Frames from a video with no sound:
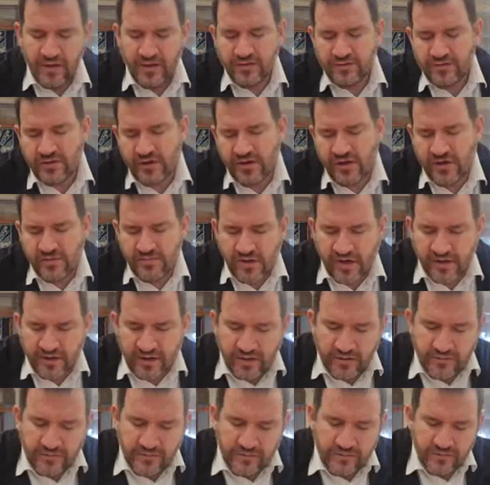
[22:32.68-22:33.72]
Ton
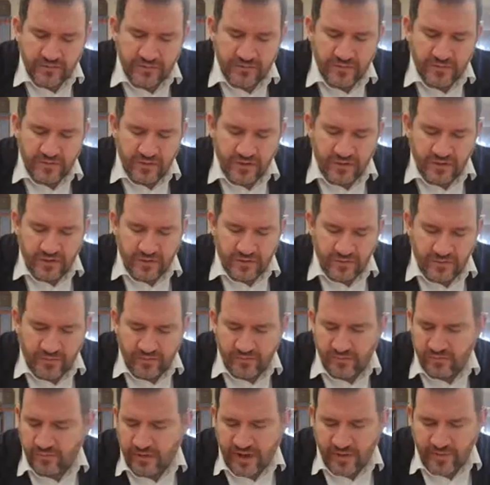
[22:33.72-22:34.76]
Rabbanon.
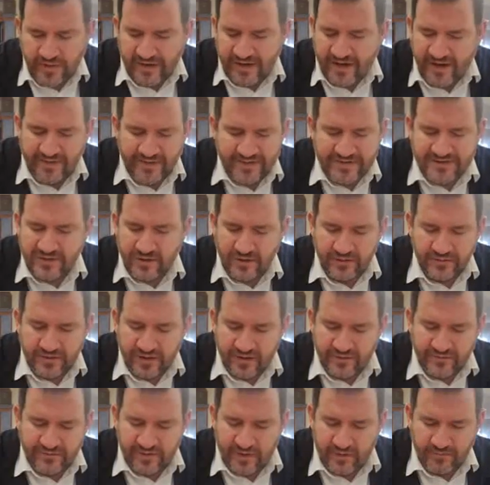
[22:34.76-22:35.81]
Where we get this whole
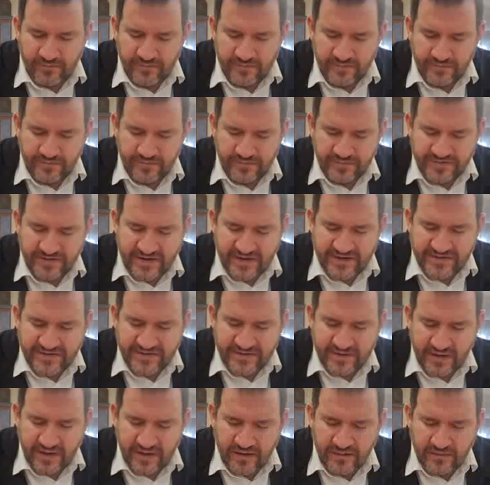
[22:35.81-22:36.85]
din from? It says
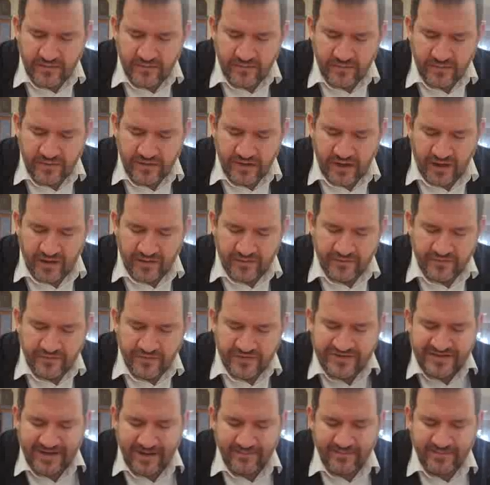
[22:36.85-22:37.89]
we learned the
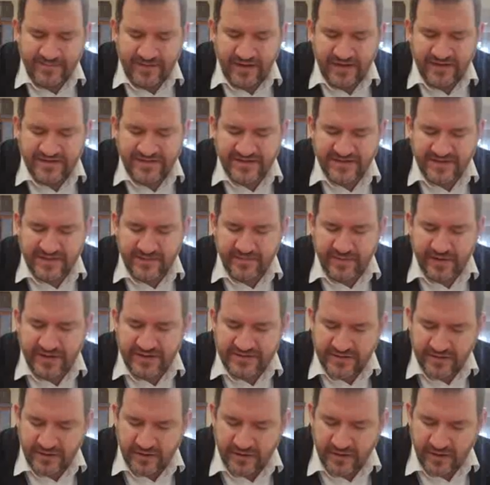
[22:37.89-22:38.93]
Samti. It says in the
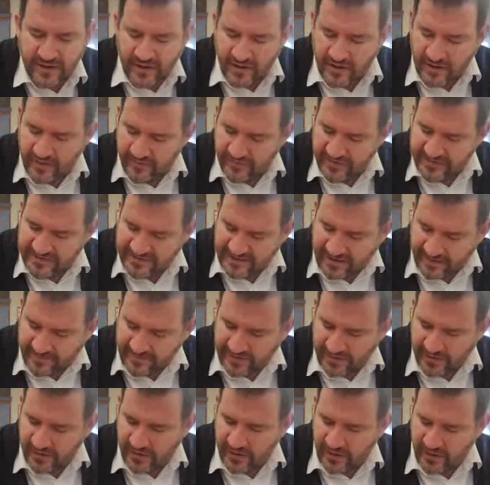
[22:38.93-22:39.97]
pasuk the Samti
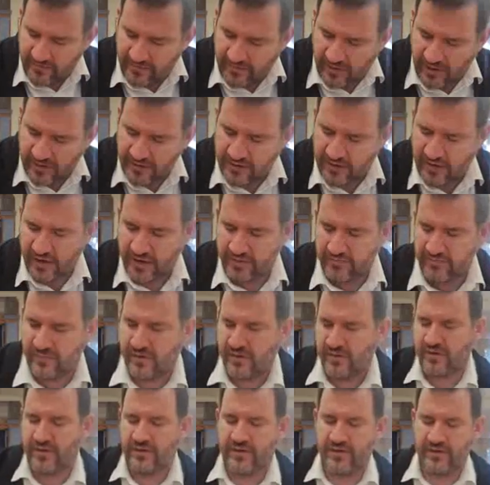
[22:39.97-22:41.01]
lechom makom.
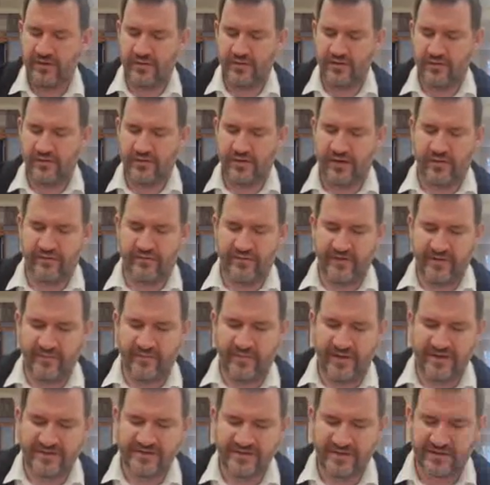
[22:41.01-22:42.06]
I'll read the
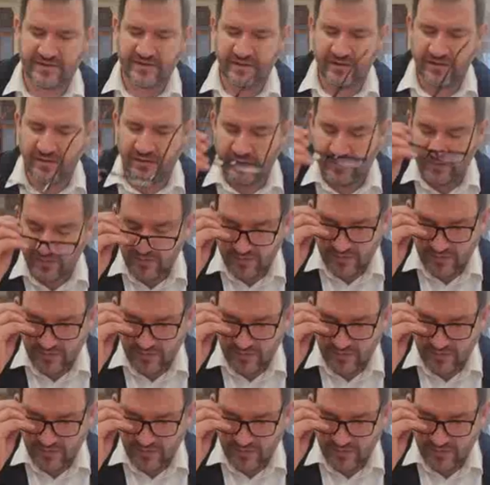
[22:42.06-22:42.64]
pasuk to you.